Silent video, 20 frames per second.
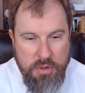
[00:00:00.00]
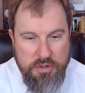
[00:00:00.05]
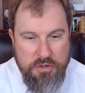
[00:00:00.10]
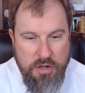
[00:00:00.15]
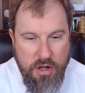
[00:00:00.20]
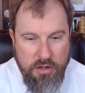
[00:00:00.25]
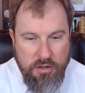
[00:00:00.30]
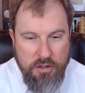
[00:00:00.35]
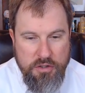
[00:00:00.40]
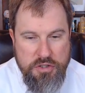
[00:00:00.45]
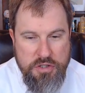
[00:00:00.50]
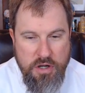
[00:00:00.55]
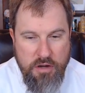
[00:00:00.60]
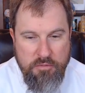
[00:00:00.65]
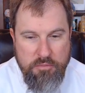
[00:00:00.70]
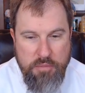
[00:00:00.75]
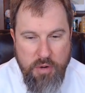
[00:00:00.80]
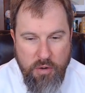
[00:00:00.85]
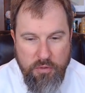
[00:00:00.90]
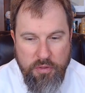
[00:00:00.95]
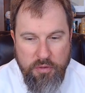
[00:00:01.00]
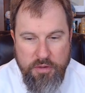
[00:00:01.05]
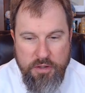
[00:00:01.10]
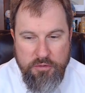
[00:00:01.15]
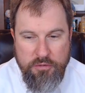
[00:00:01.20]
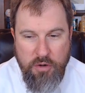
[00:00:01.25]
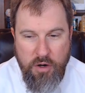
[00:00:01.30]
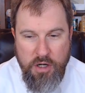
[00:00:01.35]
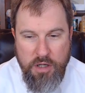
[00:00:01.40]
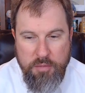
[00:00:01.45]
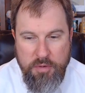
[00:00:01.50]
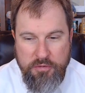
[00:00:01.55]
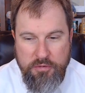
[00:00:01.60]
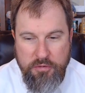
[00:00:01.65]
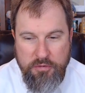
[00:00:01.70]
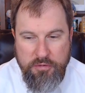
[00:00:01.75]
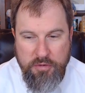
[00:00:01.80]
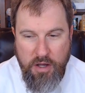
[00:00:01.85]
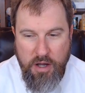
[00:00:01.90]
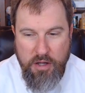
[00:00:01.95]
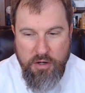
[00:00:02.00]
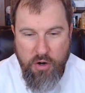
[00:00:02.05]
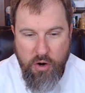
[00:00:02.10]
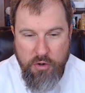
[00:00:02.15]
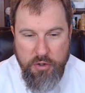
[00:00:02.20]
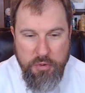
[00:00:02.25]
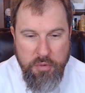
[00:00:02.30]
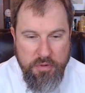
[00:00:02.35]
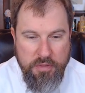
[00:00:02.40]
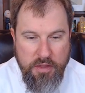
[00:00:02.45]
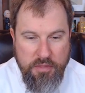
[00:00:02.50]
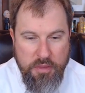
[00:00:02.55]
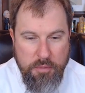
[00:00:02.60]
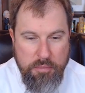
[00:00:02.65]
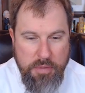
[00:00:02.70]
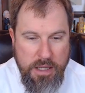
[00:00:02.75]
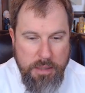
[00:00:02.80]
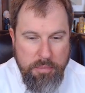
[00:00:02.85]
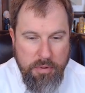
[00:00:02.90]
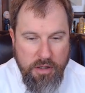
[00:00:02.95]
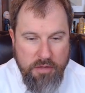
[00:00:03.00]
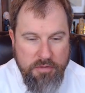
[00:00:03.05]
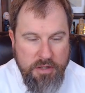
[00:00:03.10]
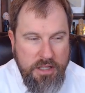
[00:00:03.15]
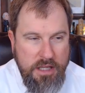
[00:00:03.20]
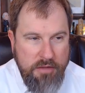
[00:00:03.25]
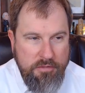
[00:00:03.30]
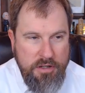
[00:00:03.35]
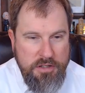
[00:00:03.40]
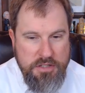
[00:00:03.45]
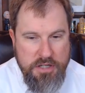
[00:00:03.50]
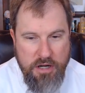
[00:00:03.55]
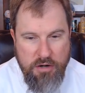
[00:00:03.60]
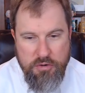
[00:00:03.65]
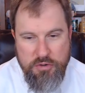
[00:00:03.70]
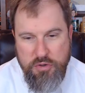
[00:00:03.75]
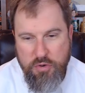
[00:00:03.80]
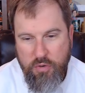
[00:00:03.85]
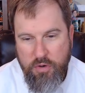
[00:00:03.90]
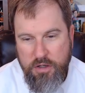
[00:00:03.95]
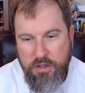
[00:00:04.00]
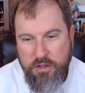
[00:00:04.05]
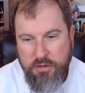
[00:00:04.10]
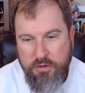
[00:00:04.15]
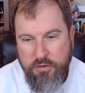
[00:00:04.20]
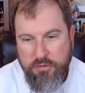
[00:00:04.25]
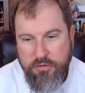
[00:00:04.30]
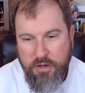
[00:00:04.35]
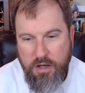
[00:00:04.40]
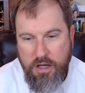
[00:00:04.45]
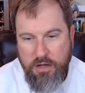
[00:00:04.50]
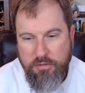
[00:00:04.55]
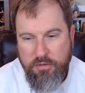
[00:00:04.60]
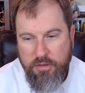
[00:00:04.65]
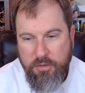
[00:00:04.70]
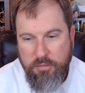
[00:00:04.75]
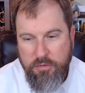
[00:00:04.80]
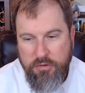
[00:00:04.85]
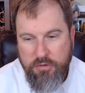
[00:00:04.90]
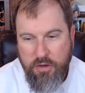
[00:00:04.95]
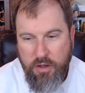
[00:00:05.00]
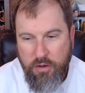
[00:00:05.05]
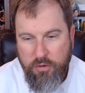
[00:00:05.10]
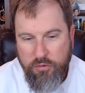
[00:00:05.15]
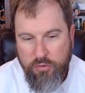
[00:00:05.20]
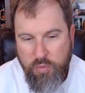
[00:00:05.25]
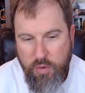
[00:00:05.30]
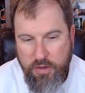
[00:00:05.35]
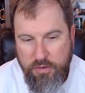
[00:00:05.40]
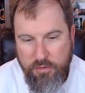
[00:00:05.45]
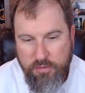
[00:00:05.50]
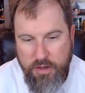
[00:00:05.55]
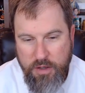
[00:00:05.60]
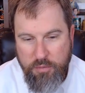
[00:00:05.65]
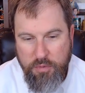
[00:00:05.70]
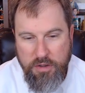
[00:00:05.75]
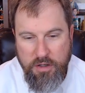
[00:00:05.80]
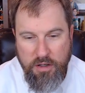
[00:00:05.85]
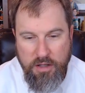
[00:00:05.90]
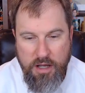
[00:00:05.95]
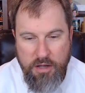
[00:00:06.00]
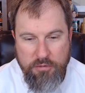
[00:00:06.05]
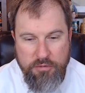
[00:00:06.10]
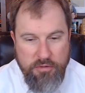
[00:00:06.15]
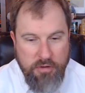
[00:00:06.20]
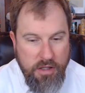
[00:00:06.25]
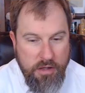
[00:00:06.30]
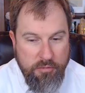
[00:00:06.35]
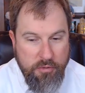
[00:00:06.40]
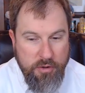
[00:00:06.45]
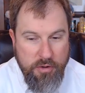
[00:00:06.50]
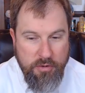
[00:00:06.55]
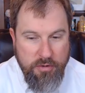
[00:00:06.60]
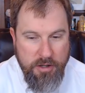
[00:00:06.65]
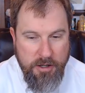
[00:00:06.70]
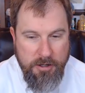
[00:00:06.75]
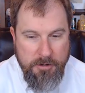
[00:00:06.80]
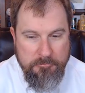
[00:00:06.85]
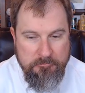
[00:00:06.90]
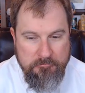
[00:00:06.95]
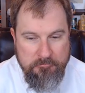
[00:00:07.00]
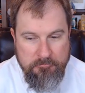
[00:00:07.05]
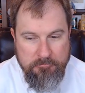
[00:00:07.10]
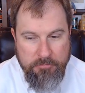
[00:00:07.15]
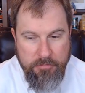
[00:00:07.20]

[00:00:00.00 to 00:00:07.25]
But Douglas shoved both of these arguments aside, arguing that the people of a given territory could decide for themselves whether they would allow slavery or not.